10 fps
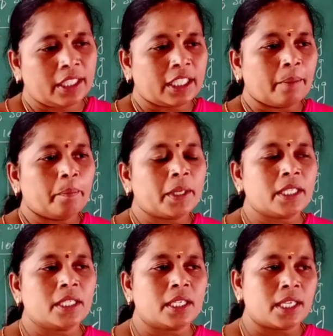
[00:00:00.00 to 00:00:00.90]
The
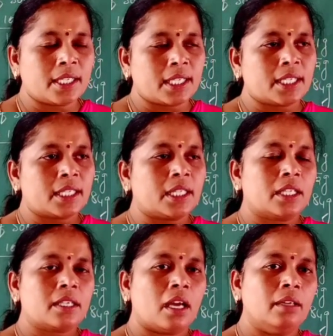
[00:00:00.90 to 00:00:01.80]
temperature rises, the
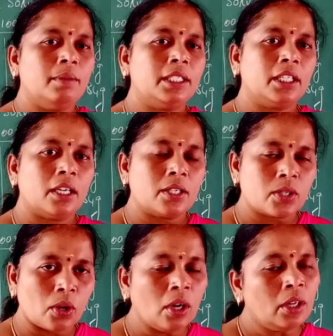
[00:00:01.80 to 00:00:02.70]
solubility
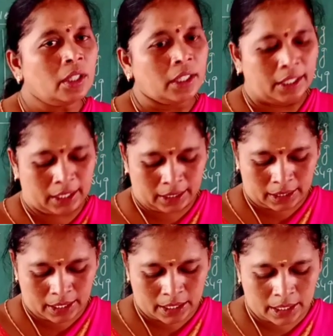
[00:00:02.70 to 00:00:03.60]
also increase.